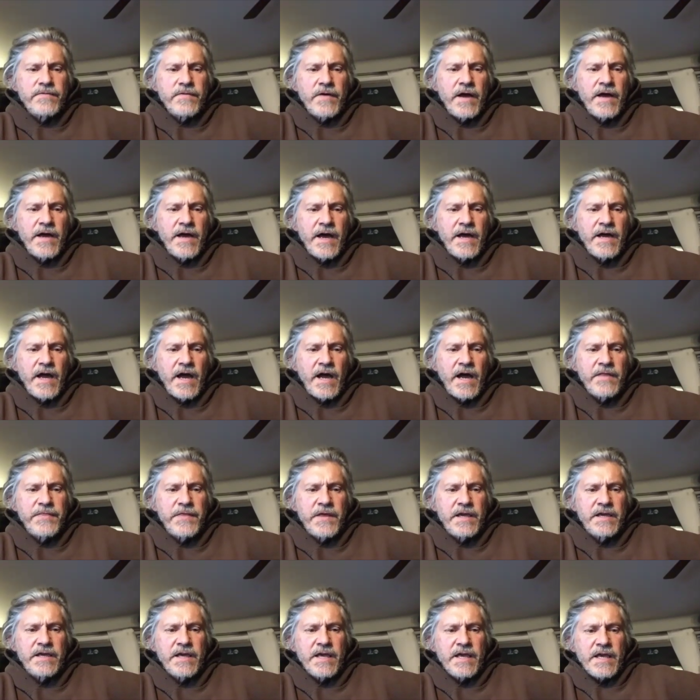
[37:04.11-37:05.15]
I
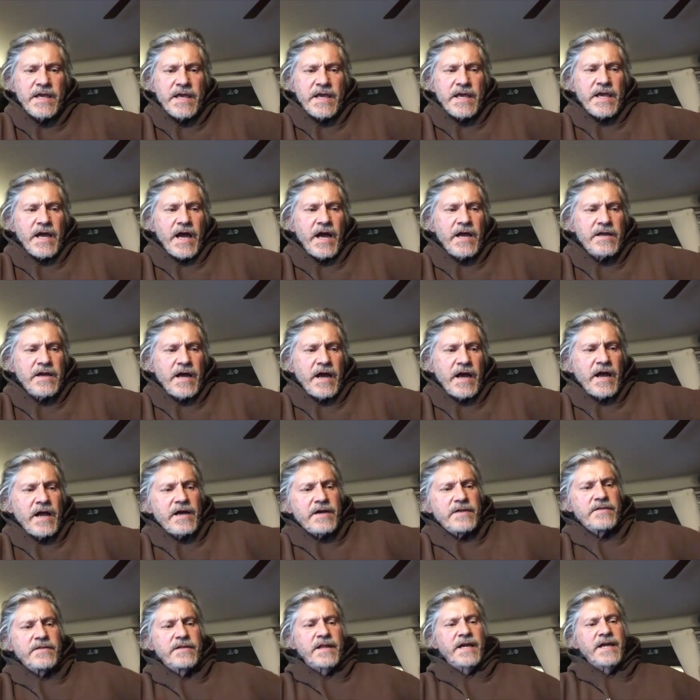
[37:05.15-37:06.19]
think,
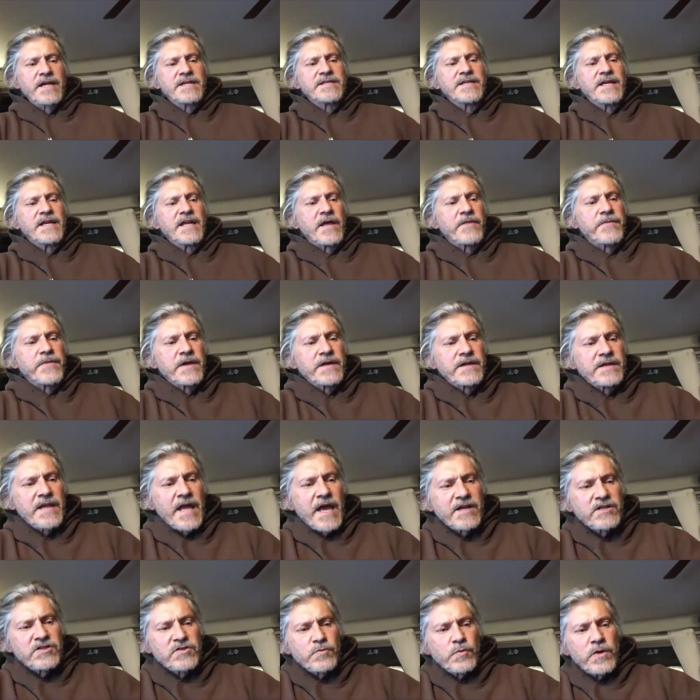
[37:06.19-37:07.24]
like I said, I think
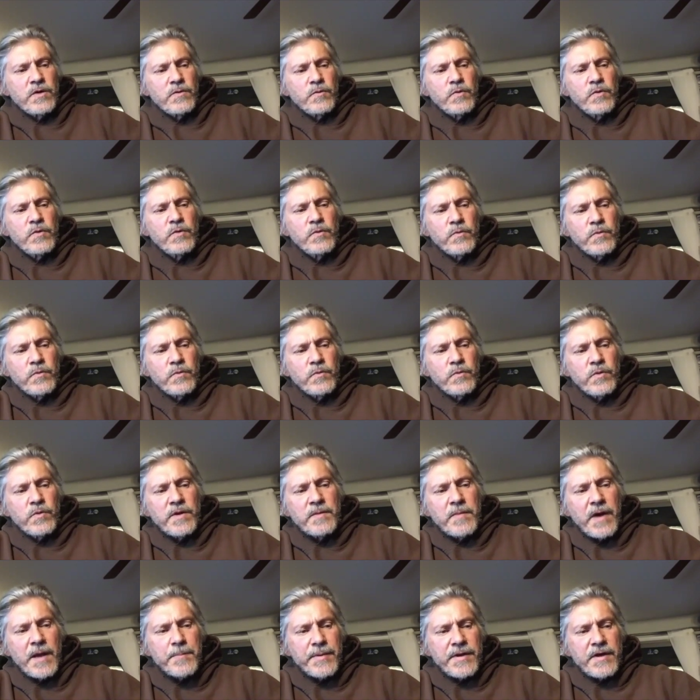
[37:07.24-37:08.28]
next we
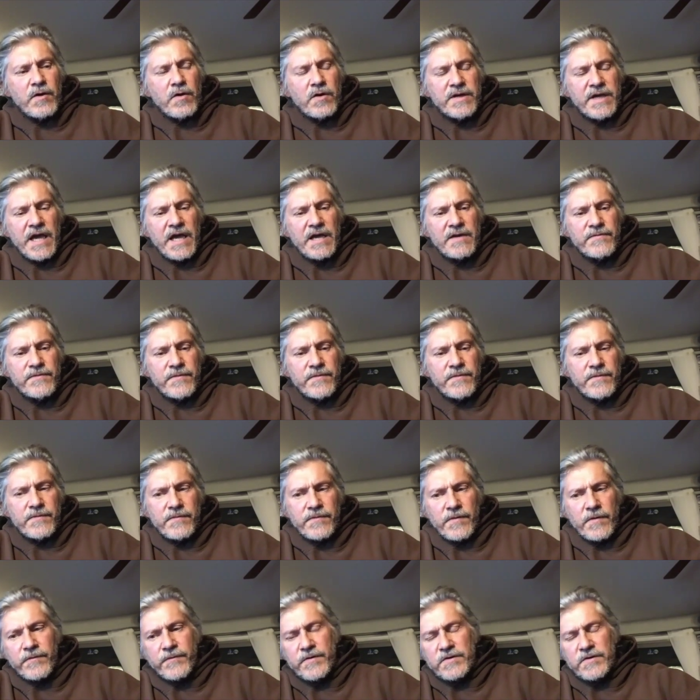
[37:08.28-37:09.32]
might be okay for
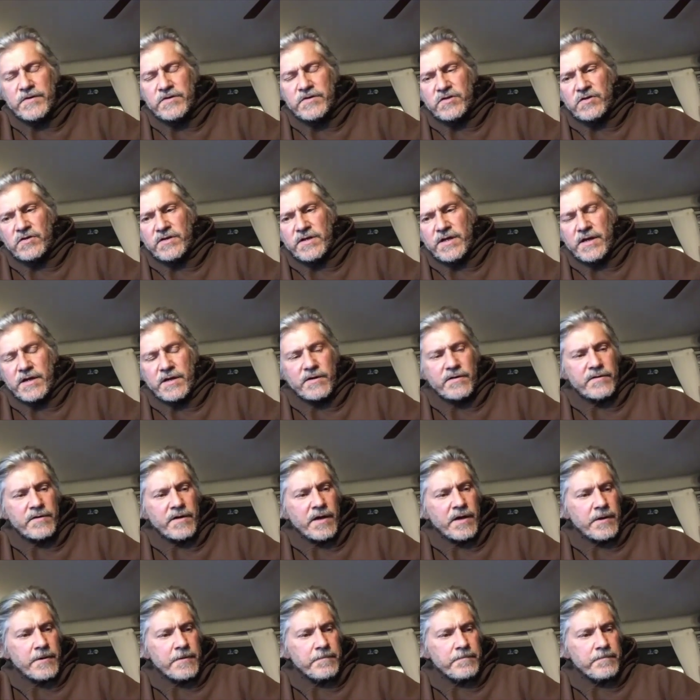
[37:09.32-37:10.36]
fiscal year
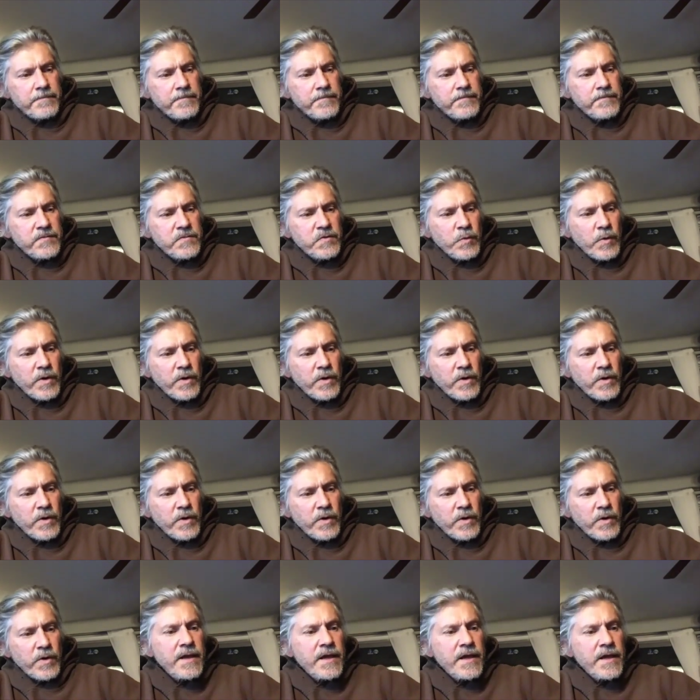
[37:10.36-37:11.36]
21,